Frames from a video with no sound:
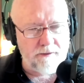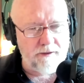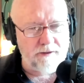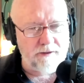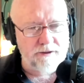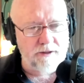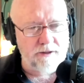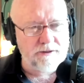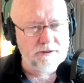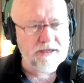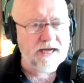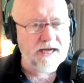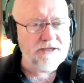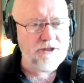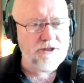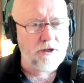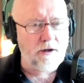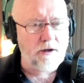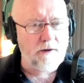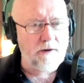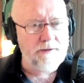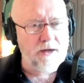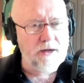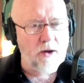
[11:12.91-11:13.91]
those guys that
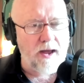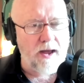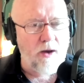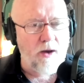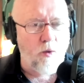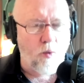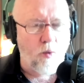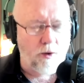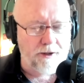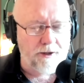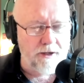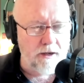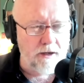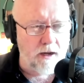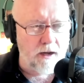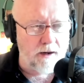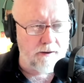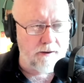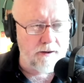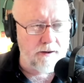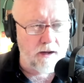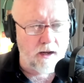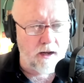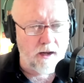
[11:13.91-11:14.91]
are you know out working on,